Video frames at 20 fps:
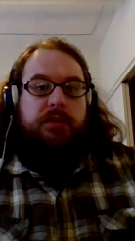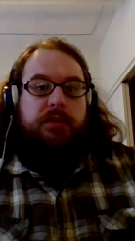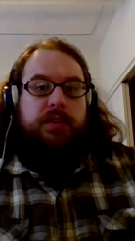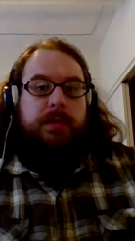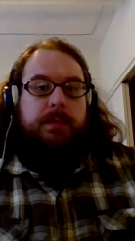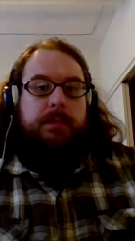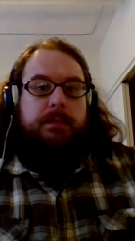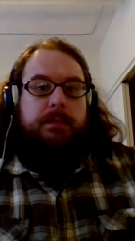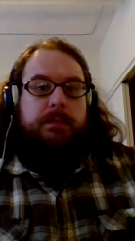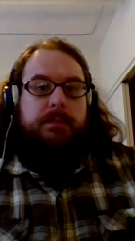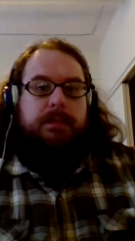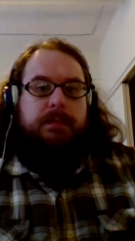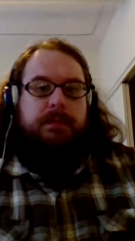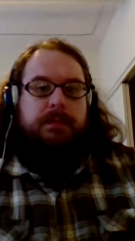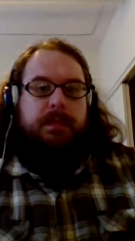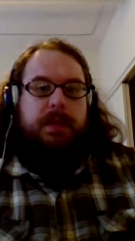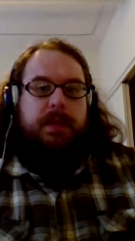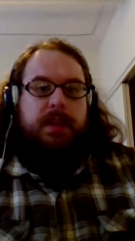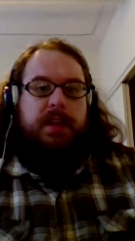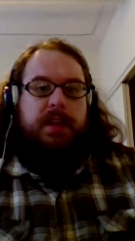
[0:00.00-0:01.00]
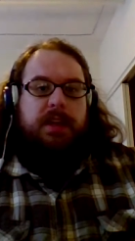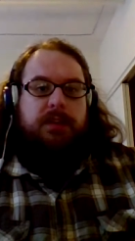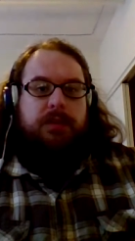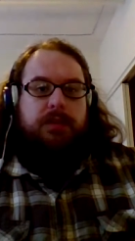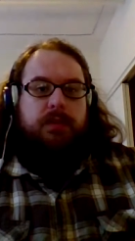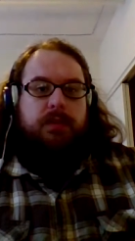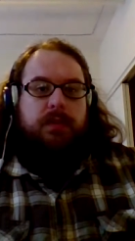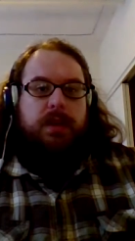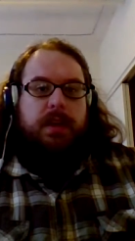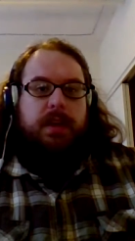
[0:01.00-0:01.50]
Some kids
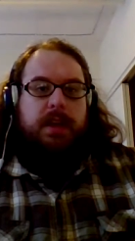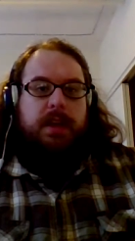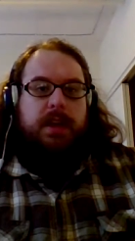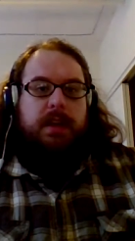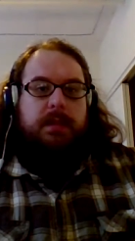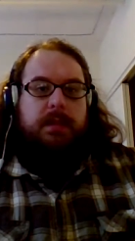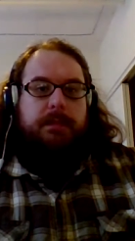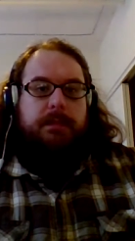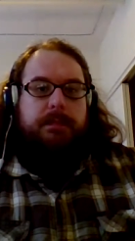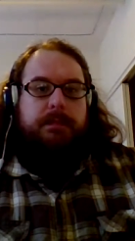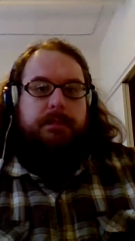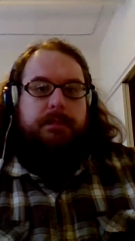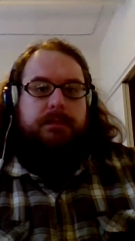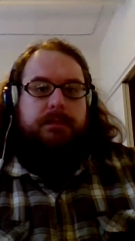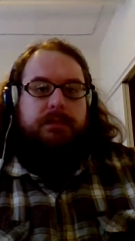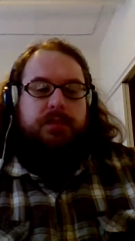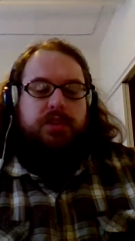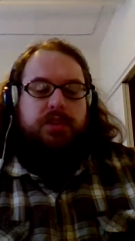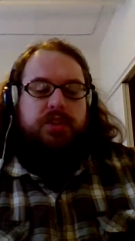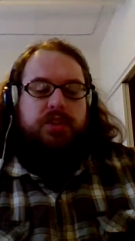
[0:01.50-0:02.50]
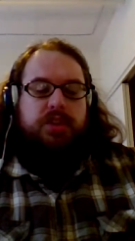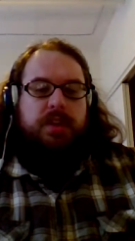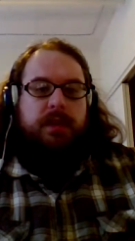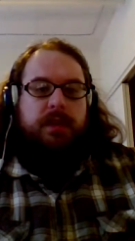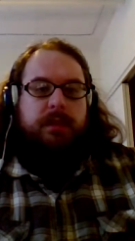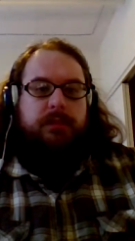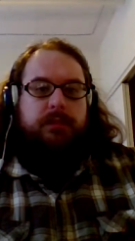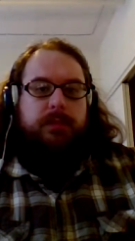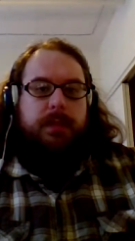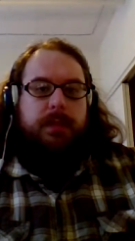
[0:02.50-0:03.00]
were running,
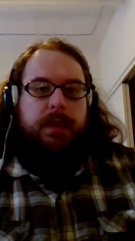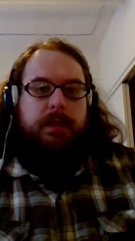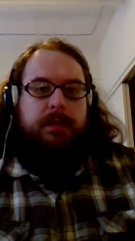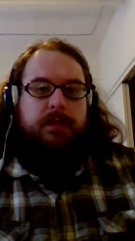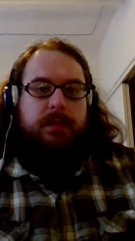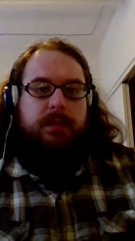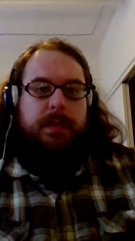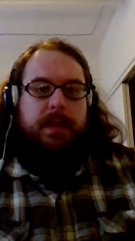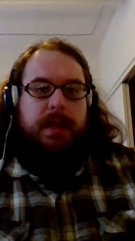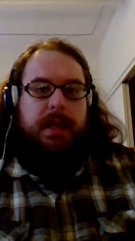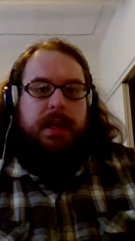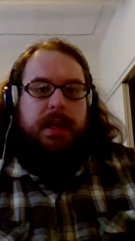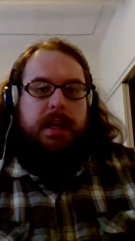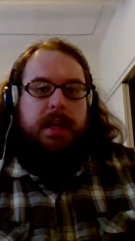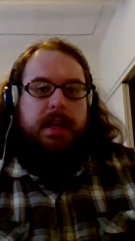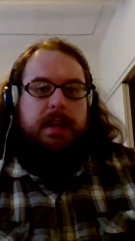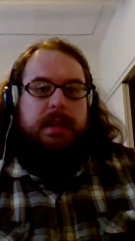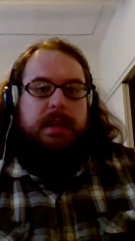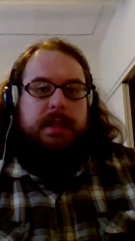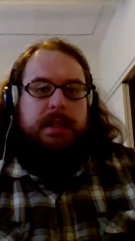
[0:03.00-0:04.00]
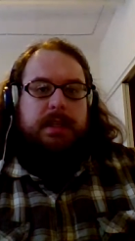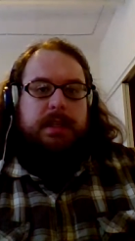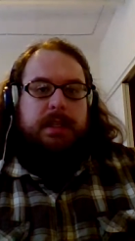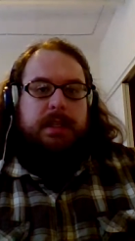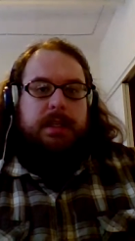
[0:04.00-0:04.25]
shoved me from behind.